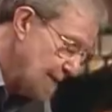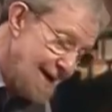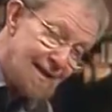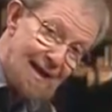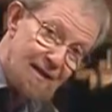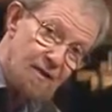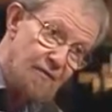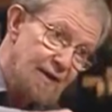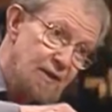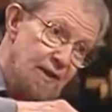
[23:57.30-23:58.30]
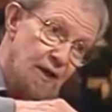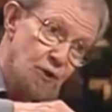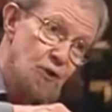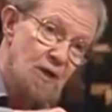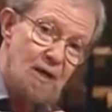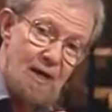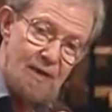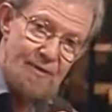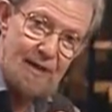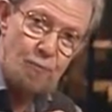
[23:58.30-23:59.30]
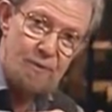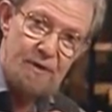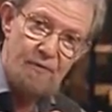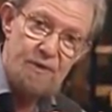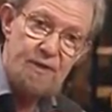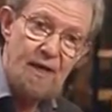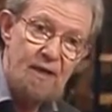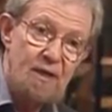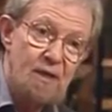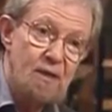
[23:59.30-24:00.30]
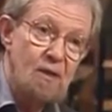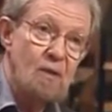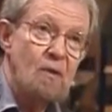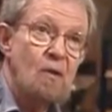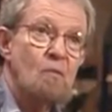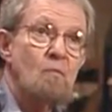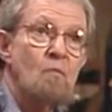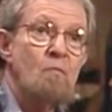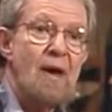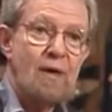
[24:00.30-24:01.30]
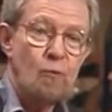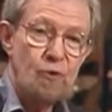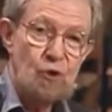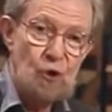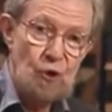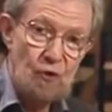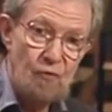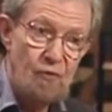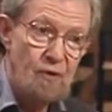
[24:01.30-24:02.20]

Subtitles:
hand would elevate the edge, and that would give us a backward